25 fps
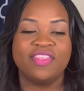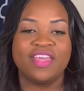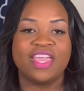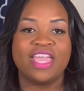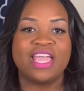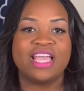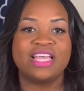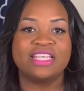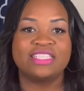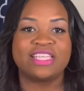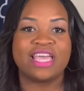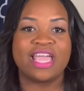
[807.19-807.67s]

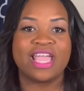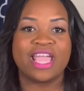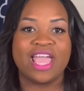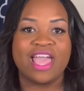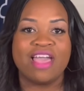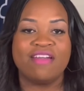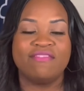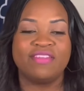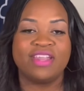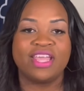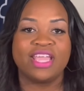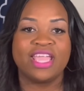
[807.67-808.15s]
things like
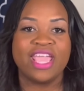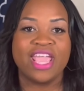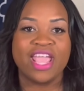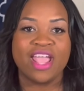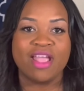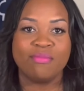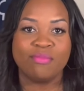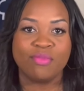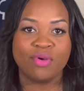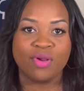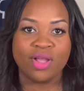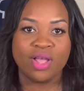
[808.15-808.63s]
having a
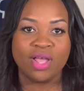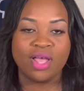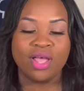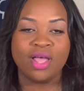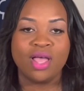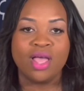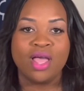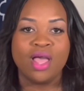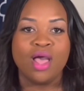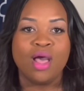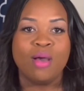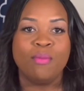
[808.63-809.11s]
camera